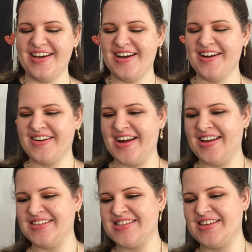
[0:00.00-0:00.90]
All
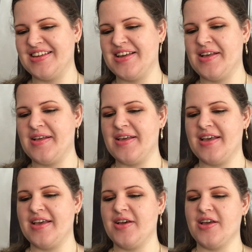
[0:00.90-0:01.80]
right,
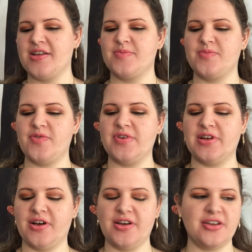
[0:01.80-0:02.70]
moving
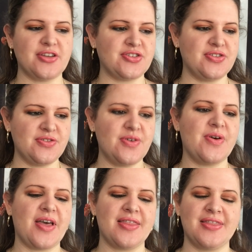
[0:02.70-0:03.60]
on to
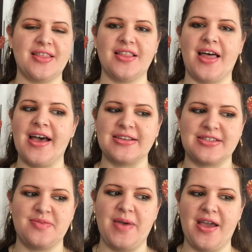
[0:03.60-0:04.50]
the
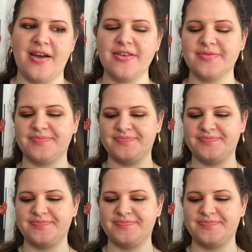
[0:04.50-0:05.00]
last pair.